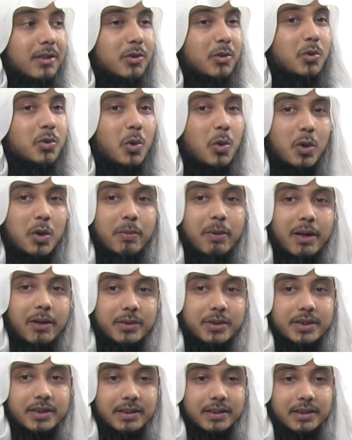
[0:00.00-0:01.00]
to talk
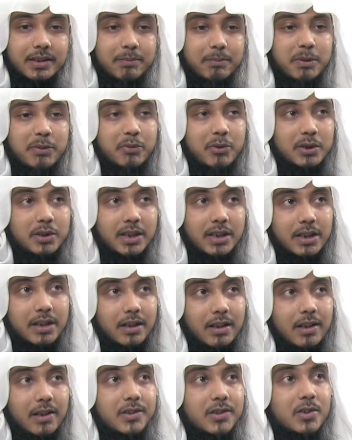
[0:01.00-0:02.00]
about it before the
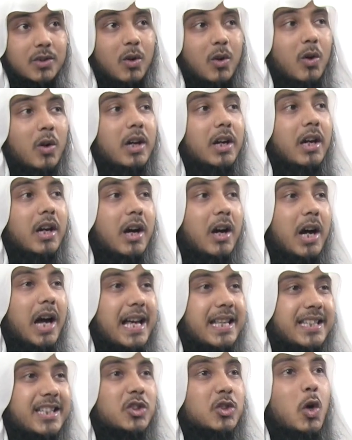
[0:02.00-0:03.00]
class, or
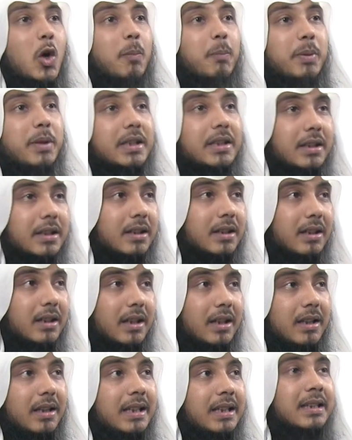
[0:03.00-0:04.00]
as a topic
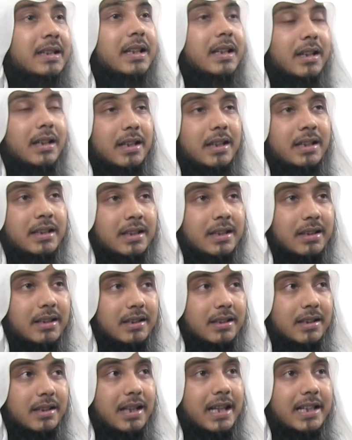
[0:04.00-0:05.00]
in
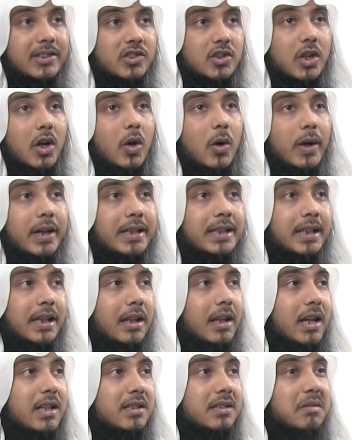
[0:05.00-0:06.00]
a lecture or in a
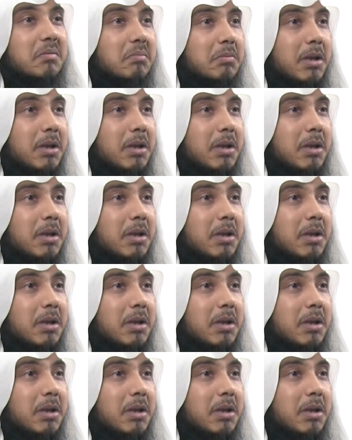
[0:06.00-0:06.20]
class,